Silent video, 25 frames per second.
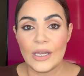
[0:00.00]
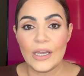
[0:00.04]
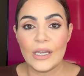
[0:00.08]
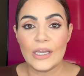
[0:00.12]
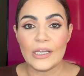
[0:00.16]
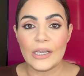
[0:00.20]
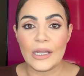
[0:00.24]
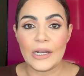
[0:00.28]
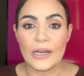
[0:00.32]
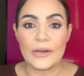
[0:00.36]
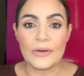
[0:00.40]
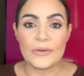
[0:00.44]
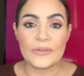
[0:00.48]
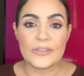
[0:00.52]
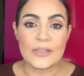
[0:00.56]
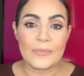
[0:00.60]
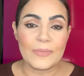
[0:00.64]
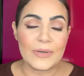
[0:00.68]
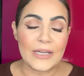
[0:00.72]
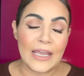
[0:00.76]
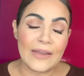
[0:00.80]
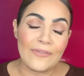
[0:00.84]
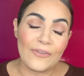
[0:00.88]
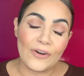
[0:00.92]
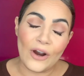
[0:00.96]
You know, somebody
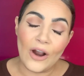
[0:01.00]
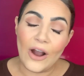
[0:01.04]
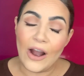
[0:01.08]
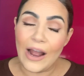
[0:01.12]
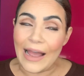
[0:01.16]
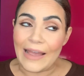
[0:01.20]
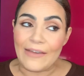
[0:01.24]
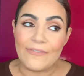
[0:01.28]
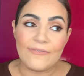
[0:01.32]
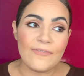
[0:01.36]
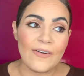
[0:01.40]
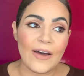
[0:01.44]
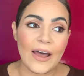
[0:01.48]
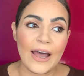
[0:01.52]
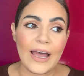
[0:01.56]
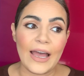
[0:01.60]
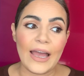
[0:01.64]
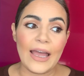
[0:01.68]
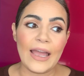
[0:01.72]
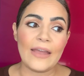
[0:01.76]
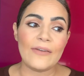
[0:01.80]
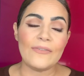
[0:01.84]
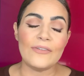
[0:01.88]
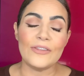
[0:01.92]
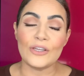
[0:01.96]
gave her a high
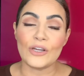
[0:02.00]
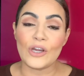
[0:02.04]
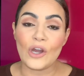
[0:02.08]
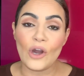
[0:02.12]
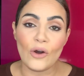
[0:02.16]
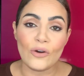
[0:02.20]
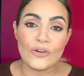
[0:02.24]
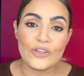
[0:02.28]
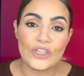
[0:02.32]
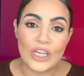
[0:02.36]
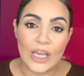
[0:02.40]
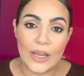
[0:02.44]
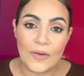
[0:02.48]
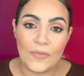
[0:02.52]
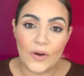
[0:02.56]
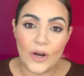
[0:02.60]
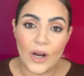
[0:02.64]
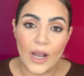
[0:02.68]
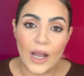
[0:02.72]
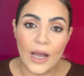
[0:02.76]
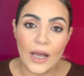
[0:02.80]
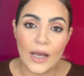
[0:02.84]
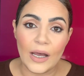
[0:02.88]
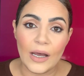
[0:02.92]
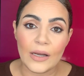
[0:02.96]
five and the coach gave her a
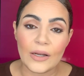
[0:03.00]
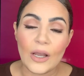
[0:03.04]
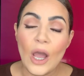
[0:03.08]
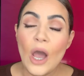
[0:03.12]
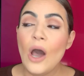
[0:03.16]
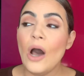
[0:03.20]
hug.